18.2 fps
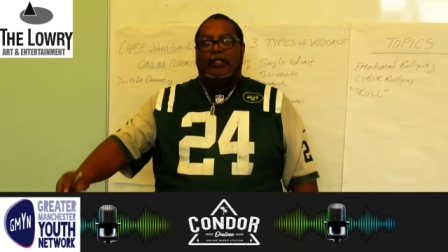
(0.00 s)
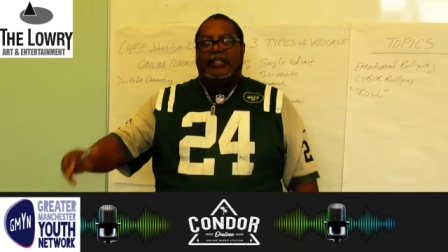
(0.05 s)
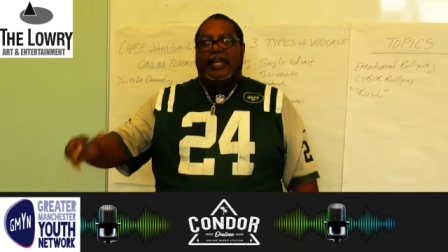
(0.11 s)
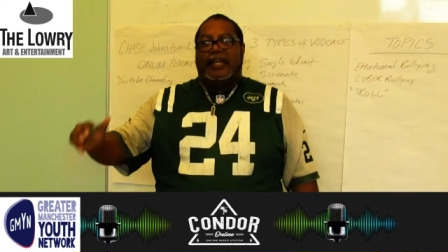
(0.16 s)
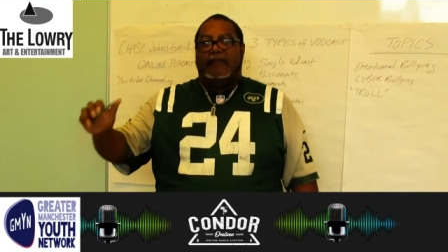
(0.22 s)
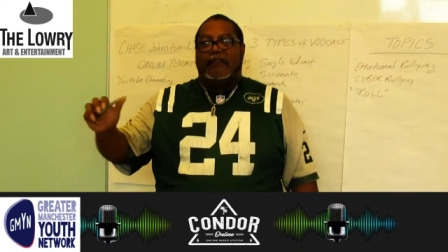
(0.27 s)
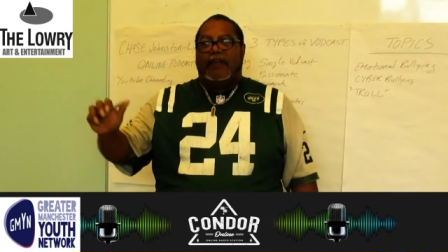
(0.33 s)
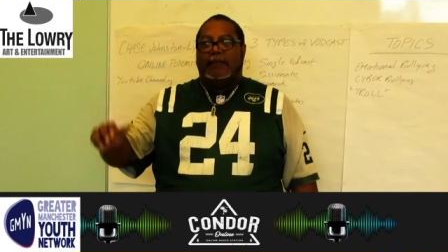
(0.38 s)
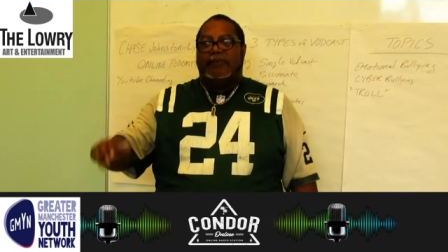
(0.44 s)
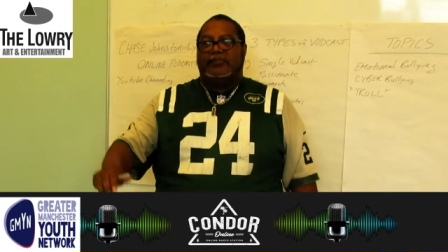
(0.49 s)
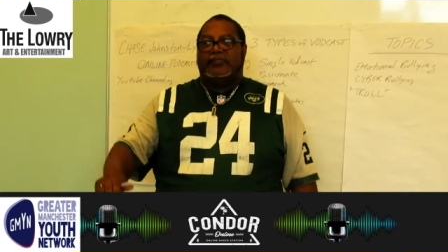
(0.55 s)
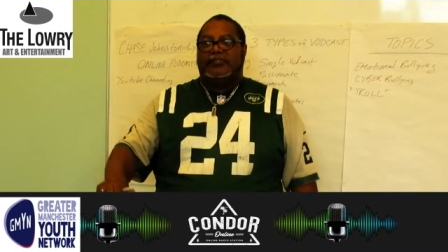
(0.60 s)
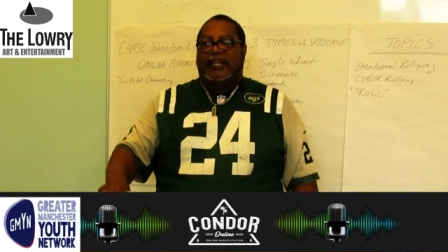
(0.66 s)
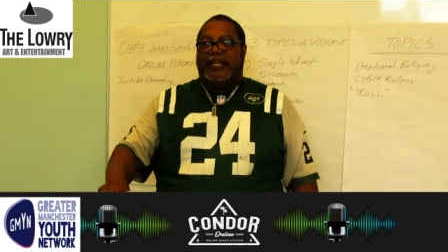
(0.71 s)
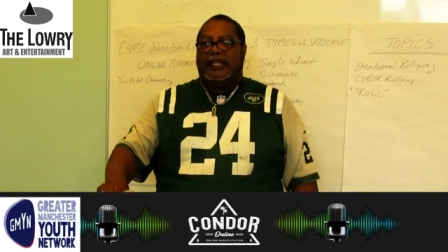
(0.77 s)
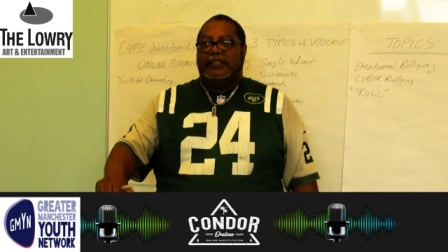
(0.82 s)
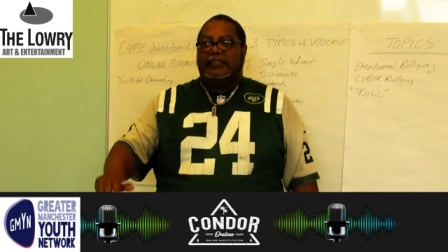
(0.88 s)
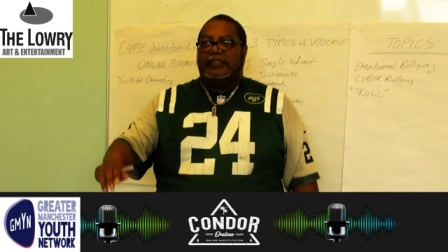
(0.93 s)
they
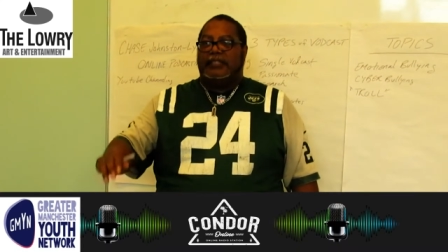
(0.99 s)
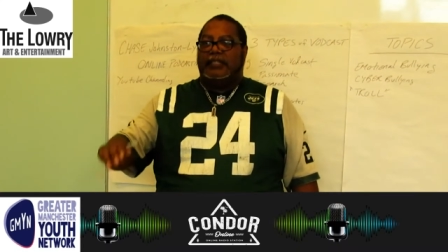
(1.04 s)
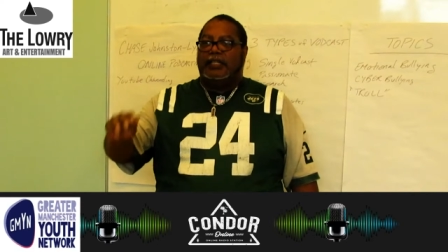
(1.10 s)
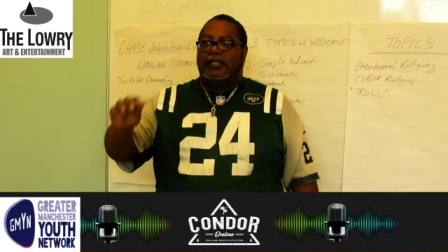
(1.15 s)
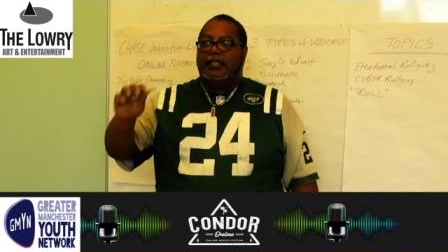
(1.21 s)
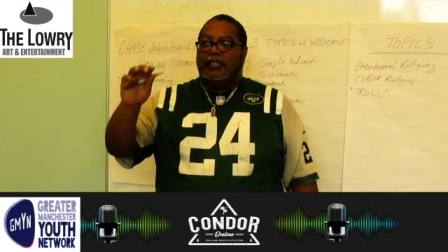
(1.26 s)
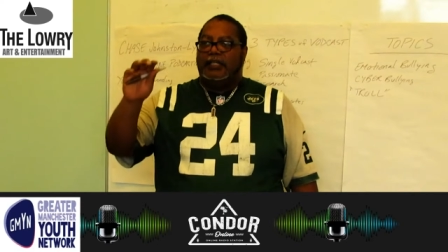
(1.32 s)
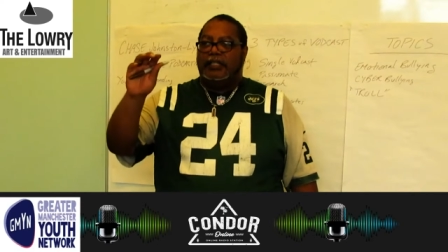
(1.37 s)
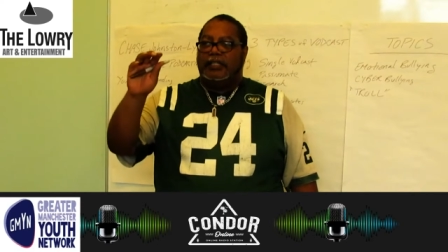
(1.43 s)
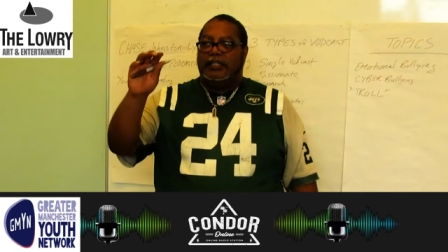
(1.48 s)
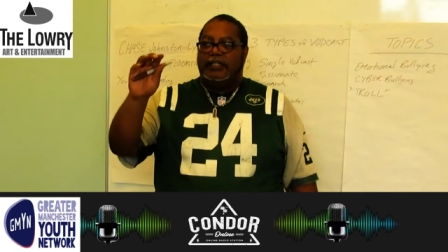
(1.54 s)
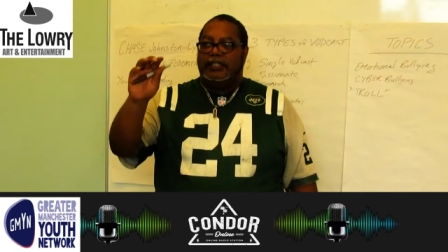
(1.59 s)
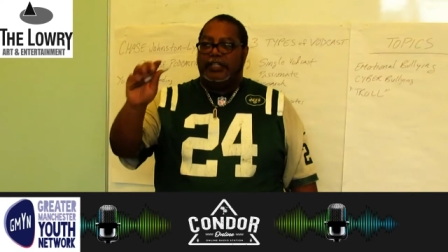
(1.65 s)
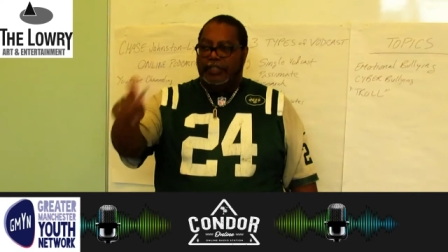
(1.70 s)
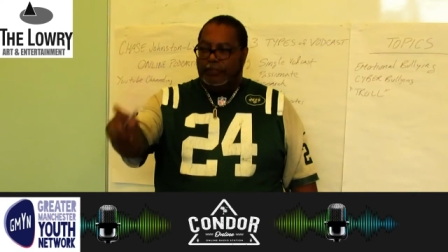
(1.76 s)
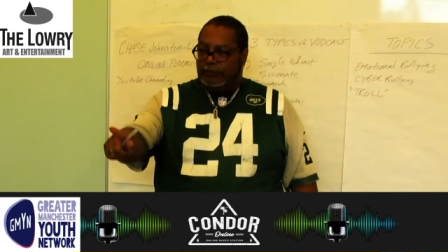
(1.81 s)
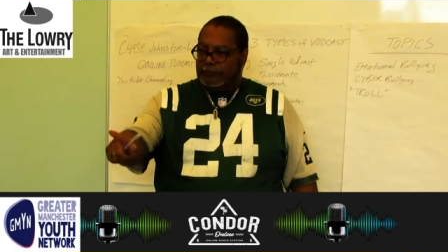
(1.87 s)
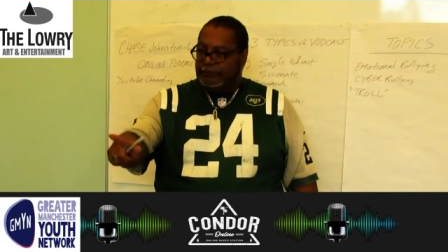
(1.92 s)
represent
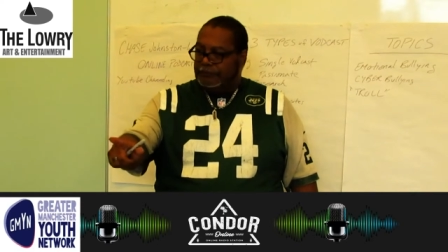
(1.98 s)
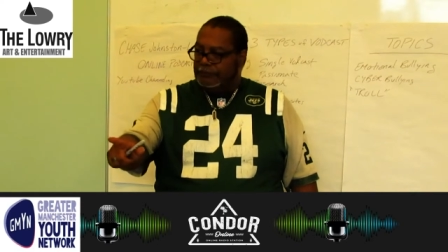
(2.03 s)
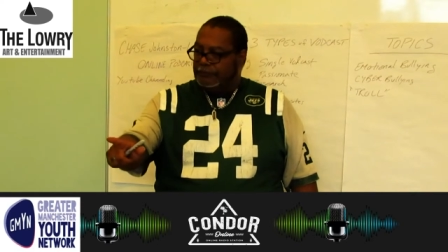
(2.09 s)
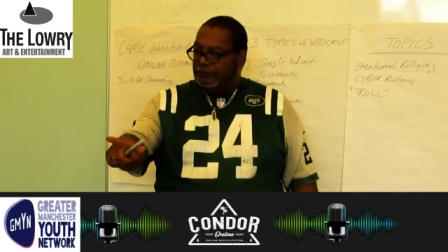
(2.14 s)
you